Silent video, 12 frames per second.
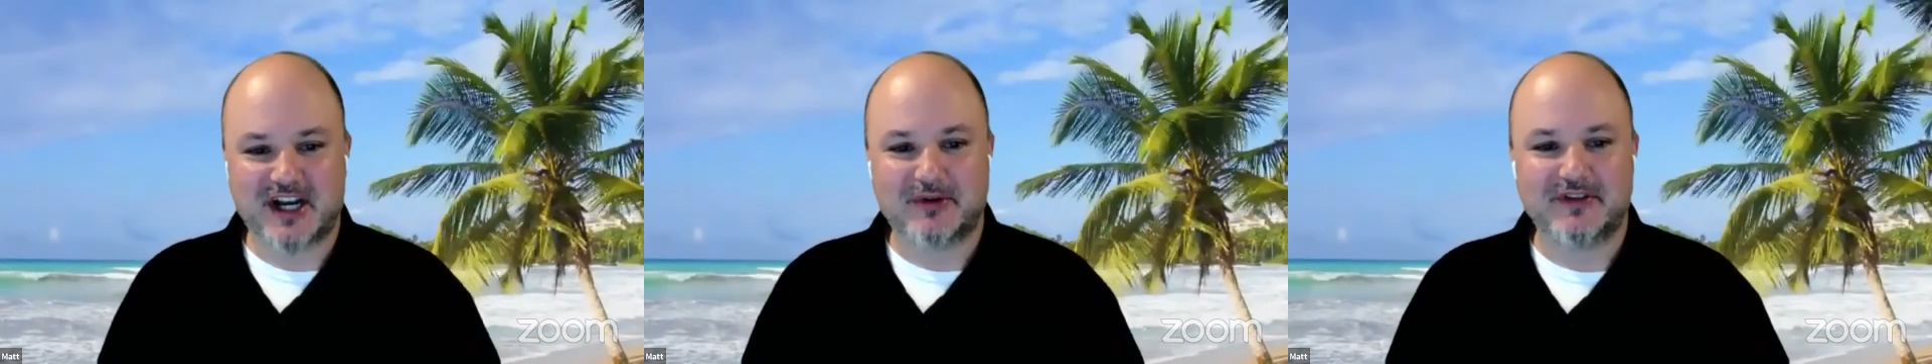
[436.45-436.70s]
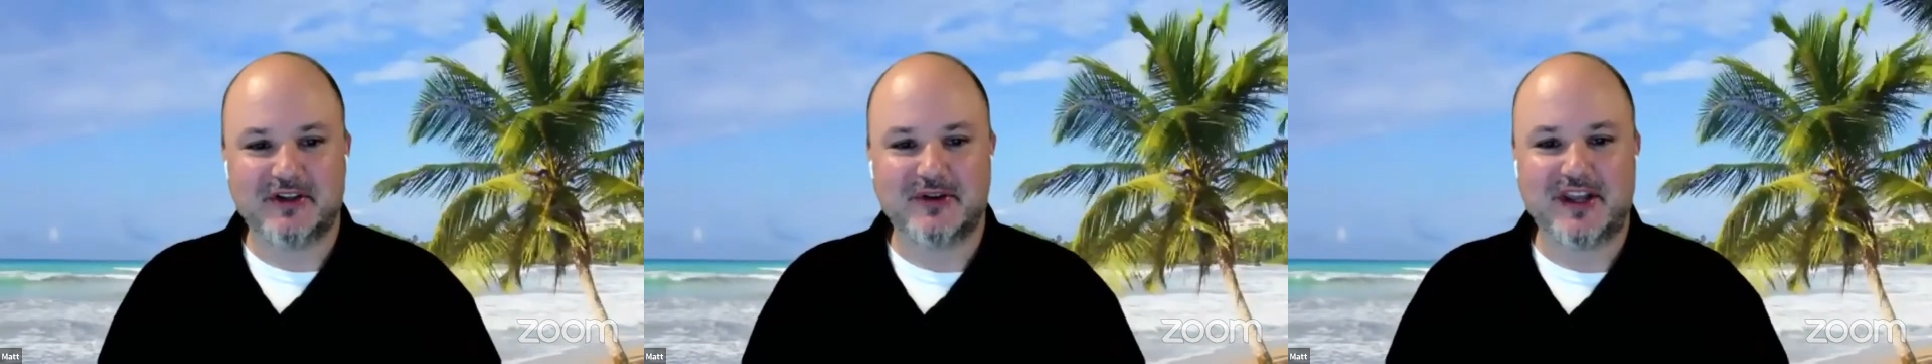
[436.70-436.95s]

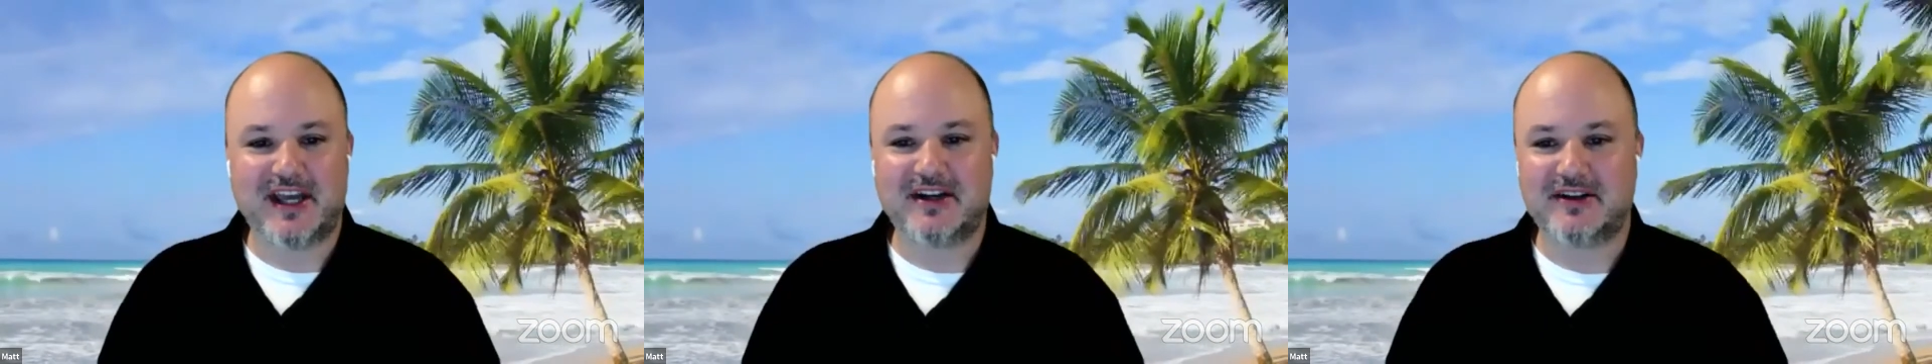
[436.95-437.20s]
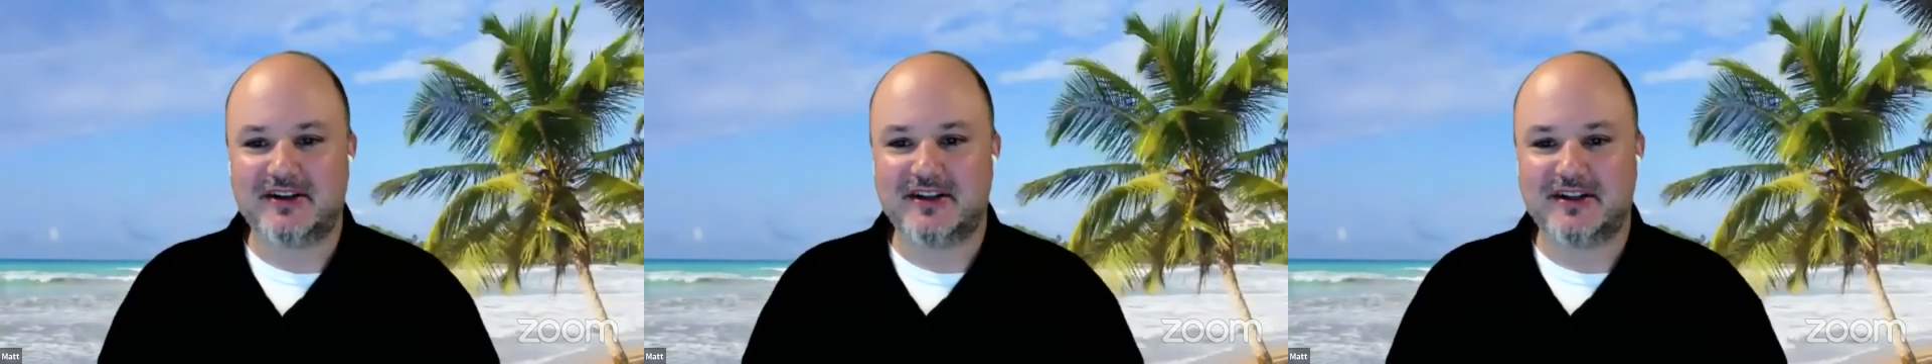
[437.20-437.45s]
shall reveal
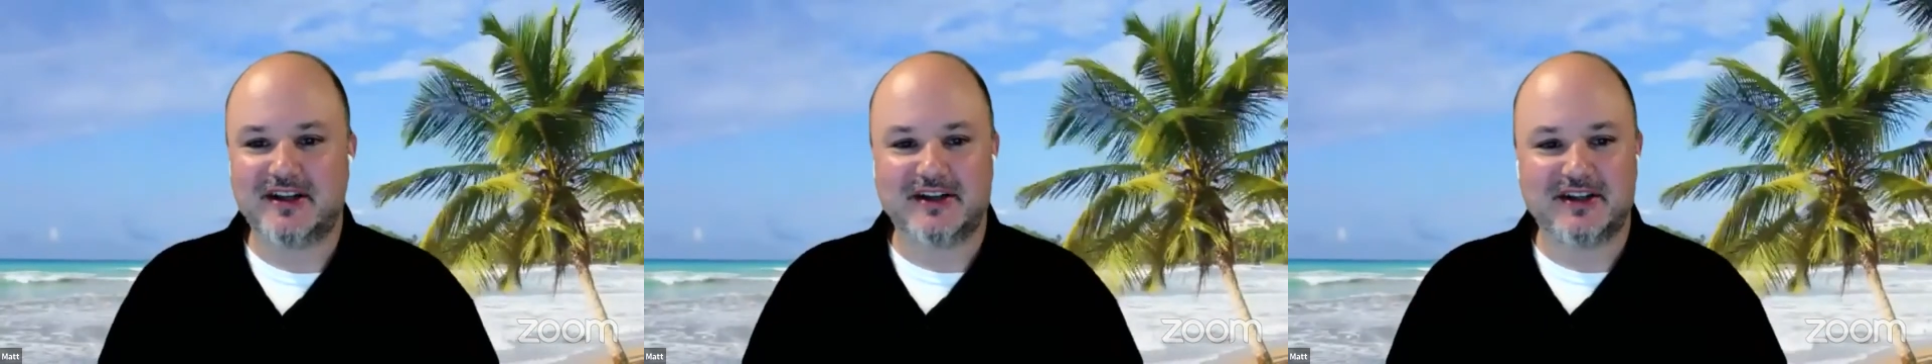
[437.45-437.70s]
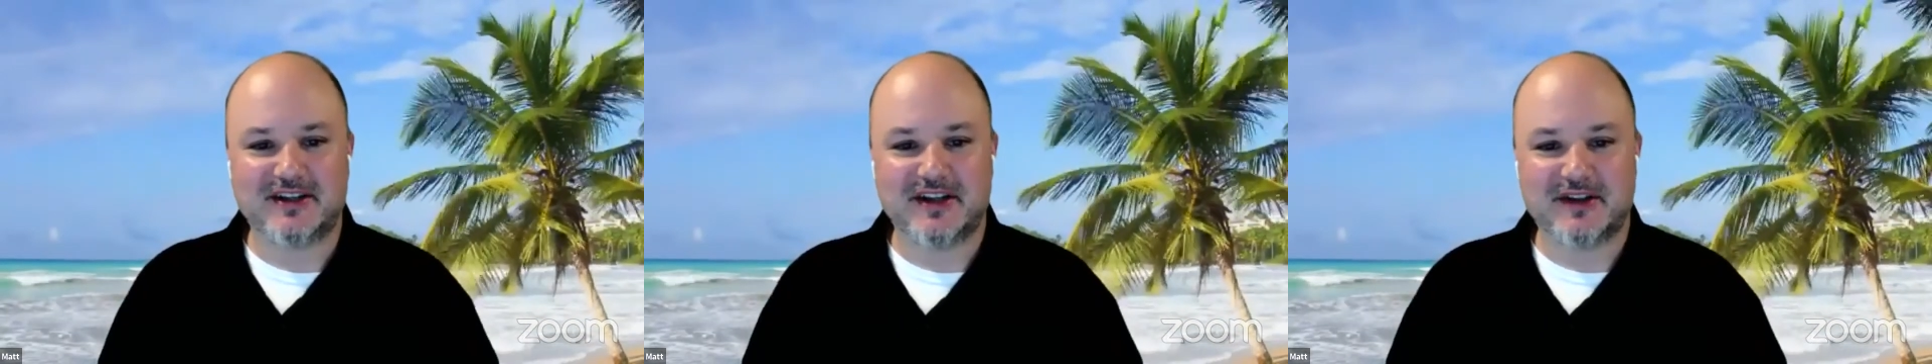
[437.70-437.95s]
that on
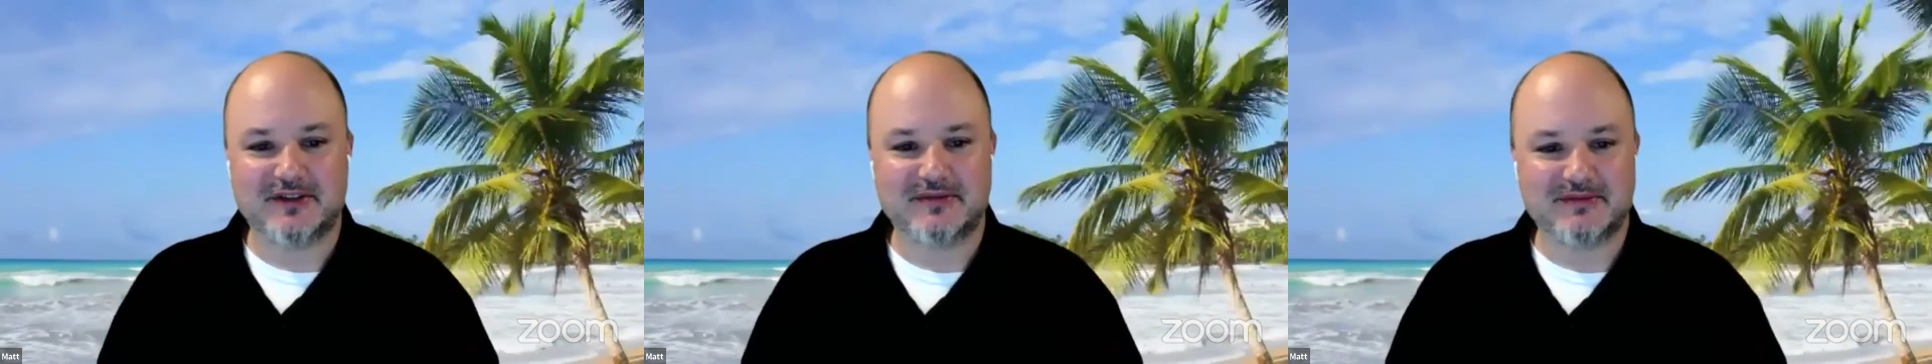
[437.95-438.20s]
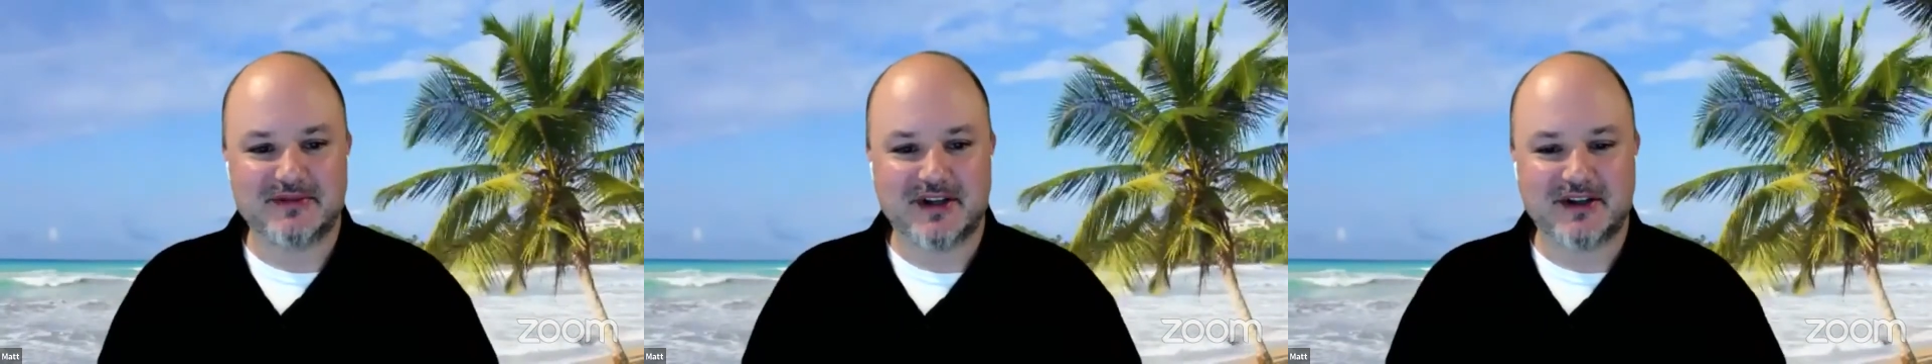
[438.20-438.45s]

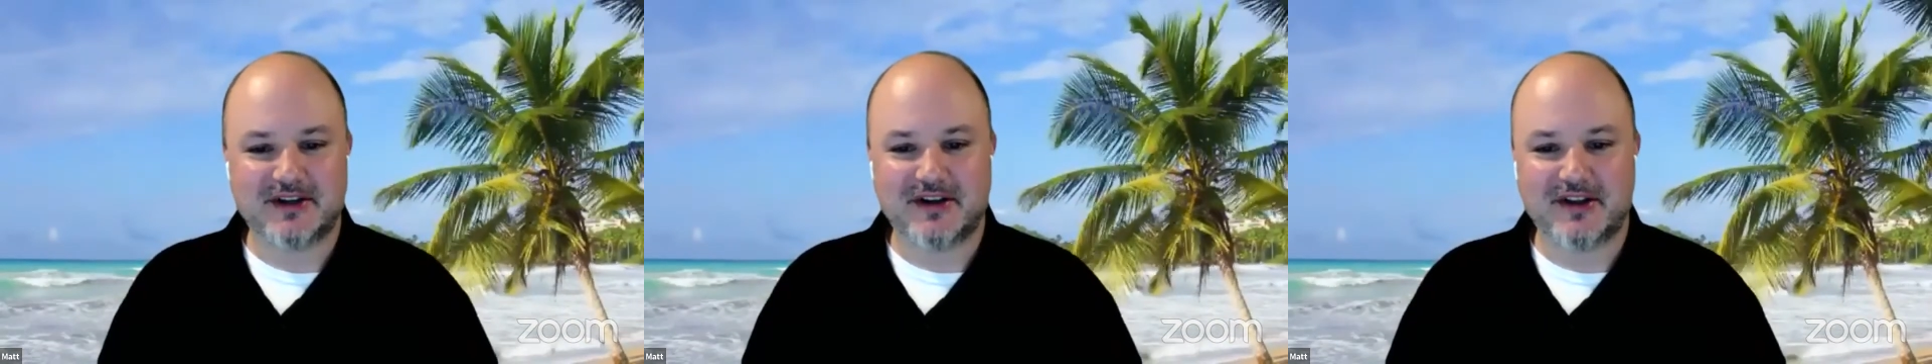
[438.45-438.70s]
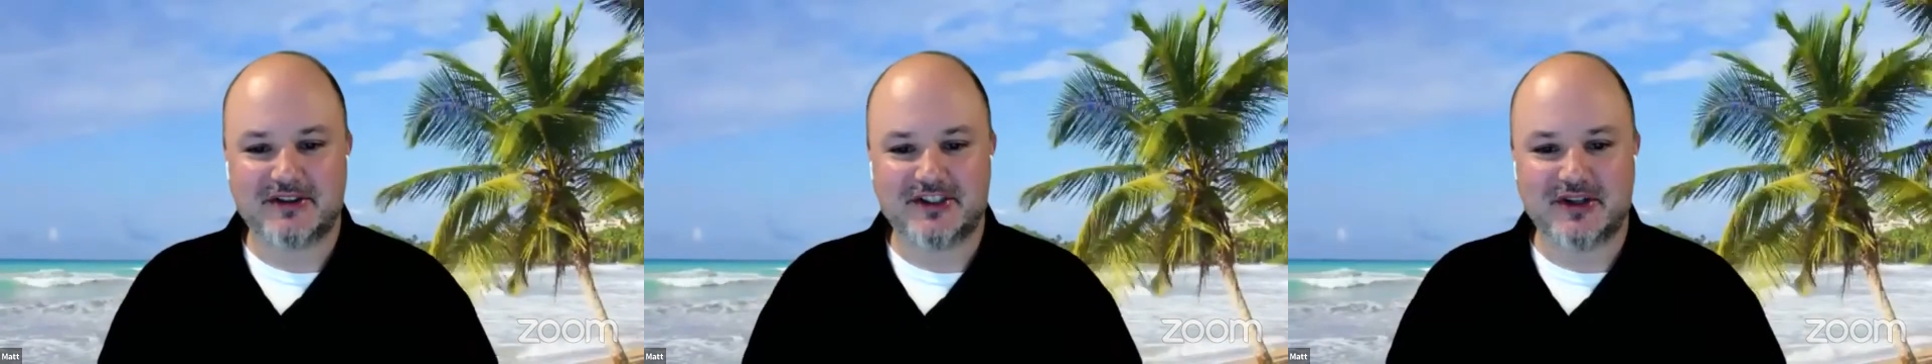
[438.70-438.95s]
another
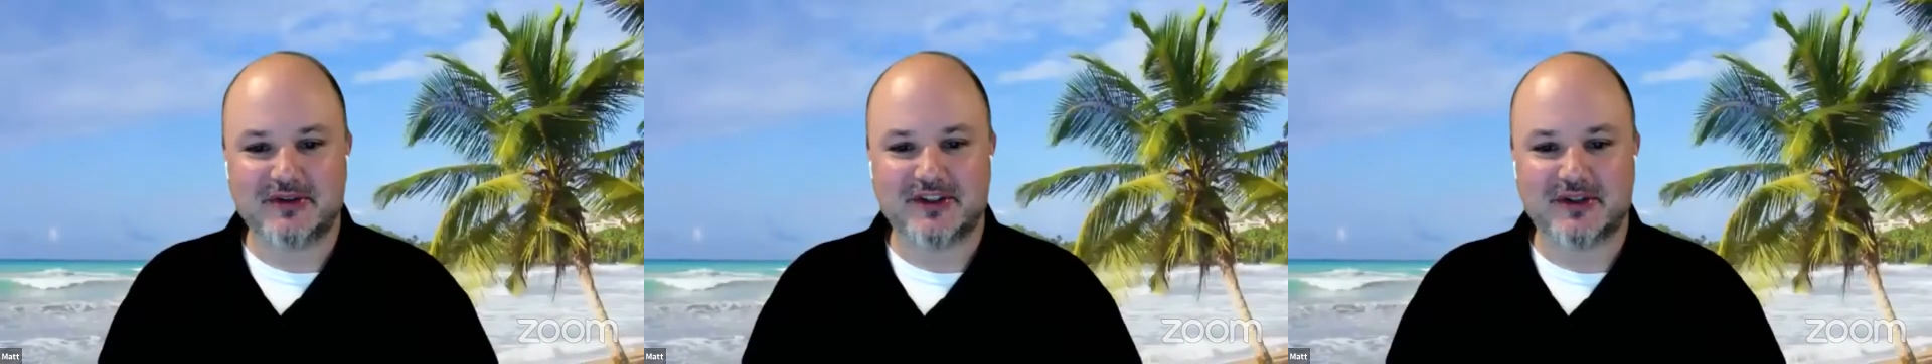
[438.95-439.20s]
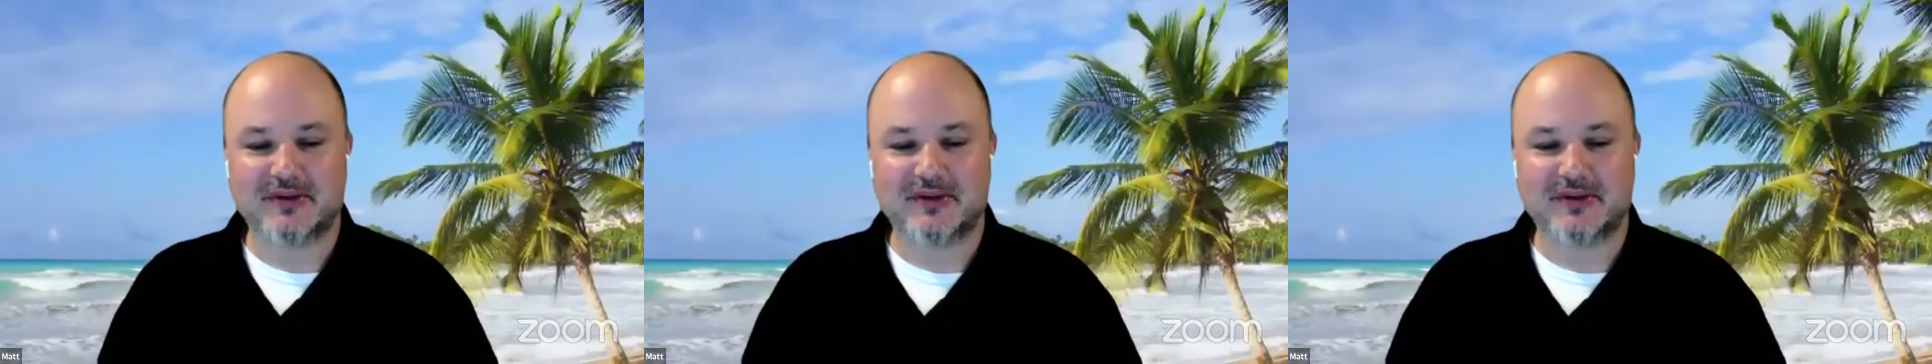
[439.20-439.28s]
show.